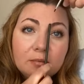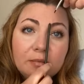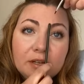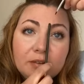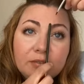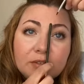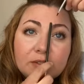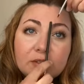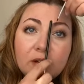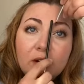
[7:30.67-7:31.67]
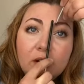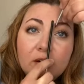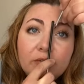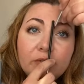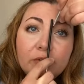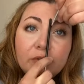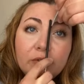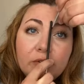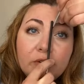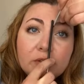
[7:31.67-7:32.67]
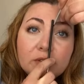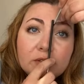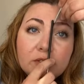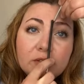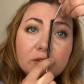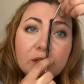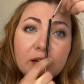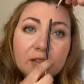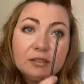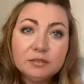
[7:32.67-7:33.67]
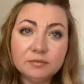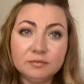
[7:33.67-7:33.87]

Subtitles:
but if it's hard for you, you can just like do that.